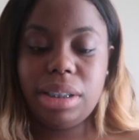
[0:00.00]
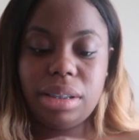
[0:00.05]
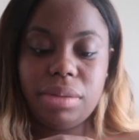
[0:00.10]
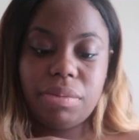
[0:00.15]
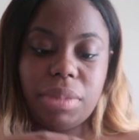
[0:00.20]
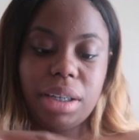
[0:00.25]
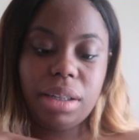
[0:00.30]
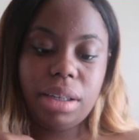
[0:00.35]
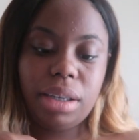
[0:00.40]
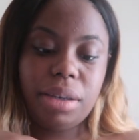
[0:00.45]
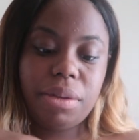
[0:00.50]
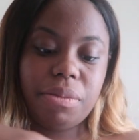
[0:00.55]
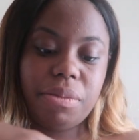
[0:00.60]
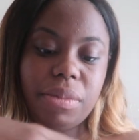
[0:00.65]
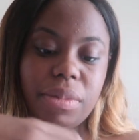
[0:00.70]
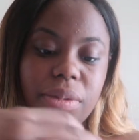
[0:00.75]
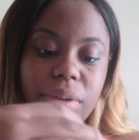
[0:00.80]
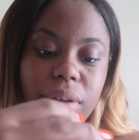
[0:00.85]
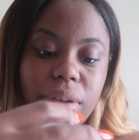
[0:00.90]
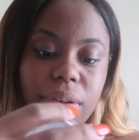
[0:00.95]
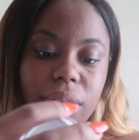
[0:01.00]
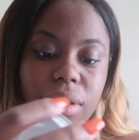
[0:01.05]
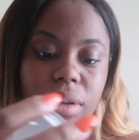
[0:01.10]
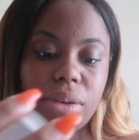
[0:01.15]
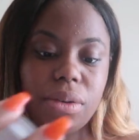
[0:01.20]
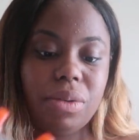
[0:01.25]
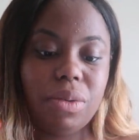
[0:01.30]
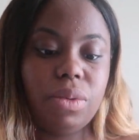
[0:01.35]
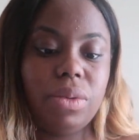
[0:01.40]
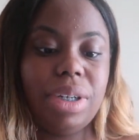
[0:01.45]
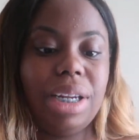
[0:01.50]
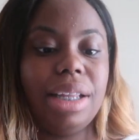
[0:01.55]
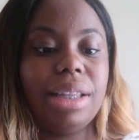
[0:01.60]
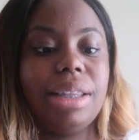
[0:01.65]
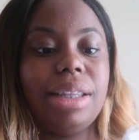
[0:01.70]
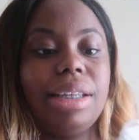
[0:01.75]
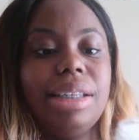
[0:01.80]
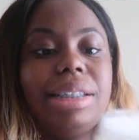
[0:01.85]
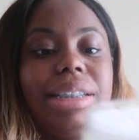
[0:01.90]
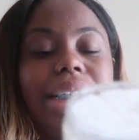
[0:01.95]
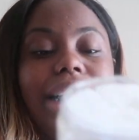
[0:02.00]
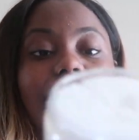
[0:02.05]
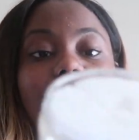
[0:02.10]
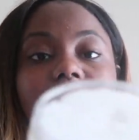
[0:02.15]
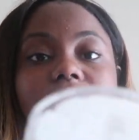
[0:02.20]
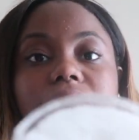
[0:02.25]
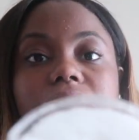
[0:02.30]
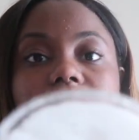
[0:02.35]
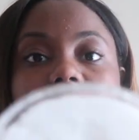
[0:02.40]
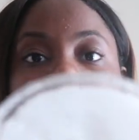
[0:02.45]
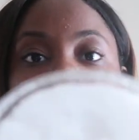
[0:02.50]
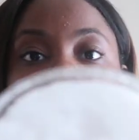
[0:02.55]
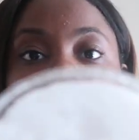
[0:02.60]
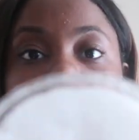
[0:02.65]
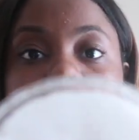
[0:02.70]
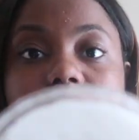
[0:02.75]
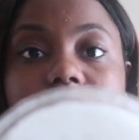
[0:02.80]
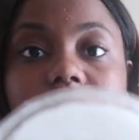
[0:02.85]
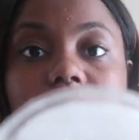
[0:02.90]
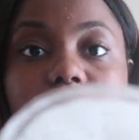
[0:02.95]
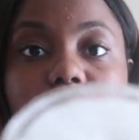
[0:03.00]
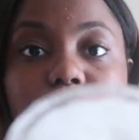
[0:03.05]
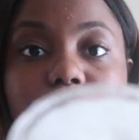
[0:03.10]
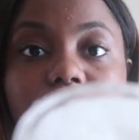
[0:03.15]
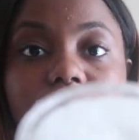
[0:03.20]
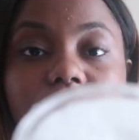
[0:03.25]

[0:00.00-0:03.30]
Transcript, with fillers: smell it oh that this is to the